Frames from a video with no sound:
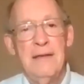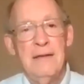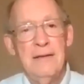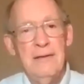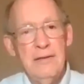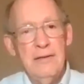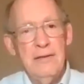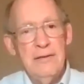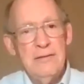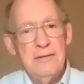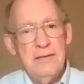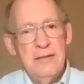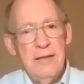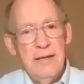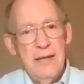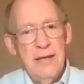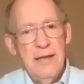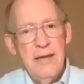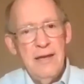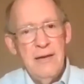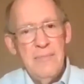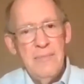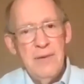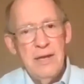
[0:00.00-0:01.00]
They looked at
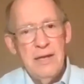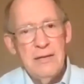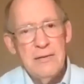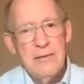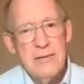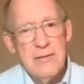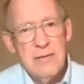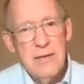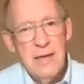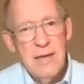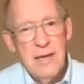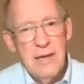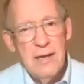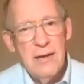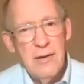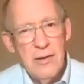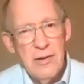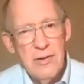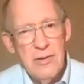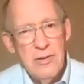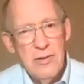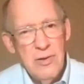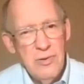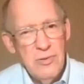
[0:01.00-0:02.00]
him and said,
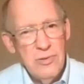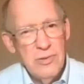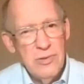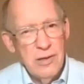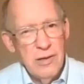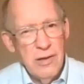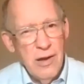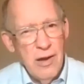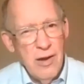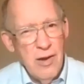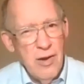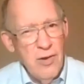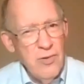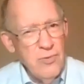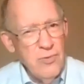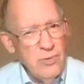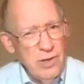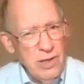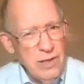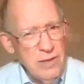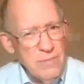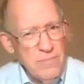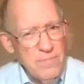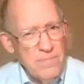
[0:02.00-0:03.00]
Are you the
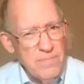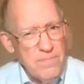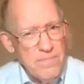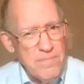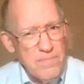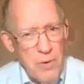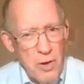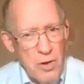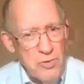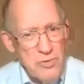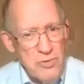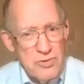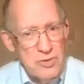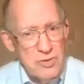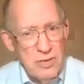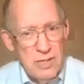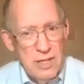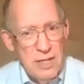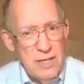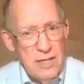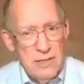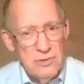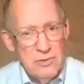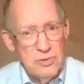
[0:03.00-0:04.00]
only
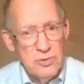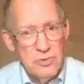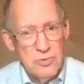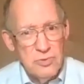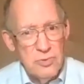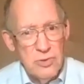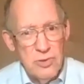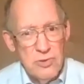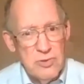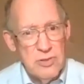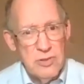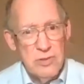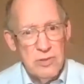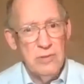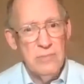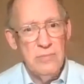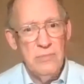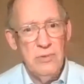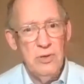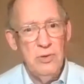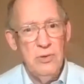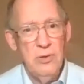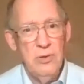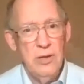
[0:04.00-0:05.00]
person in
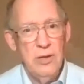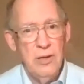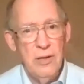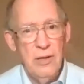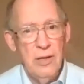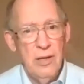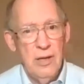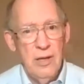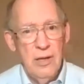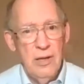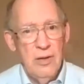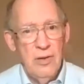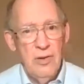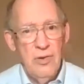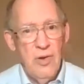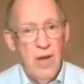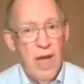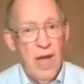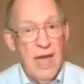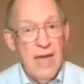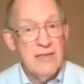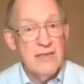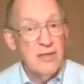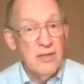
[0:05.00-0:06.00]
Jerusalem who,
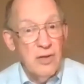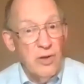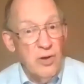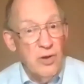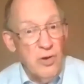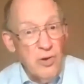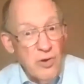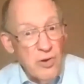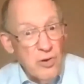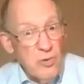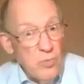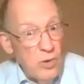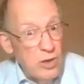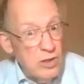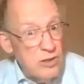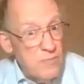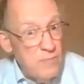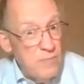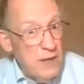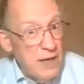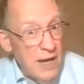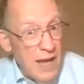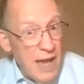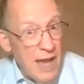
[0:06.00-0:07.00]
who hasn't heard
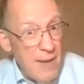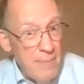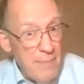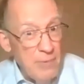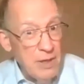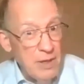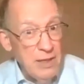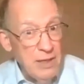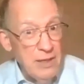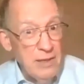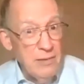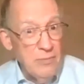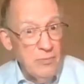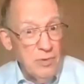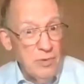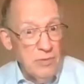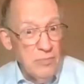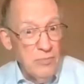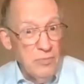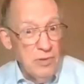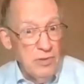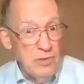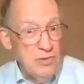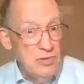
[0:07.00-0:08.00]
what's been happening
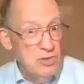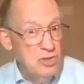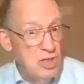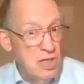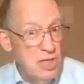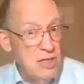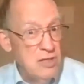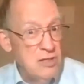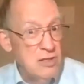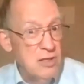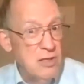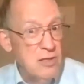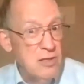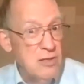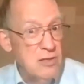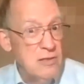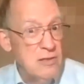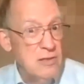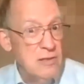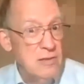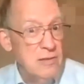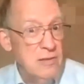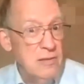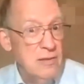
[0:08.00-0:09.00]
with, with Jesus?